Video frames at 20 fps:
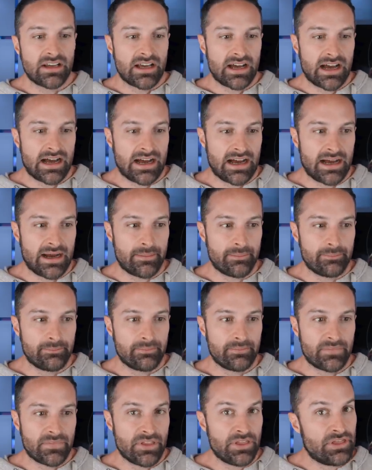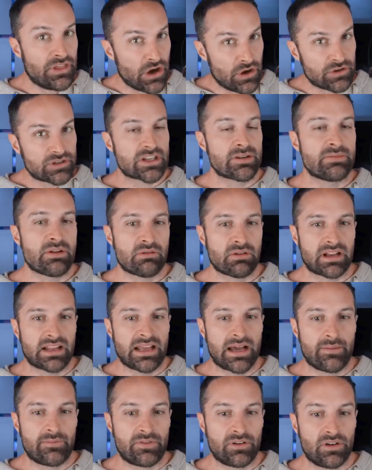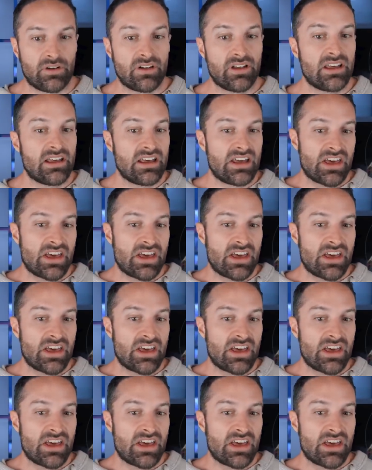um, those can be really helpful.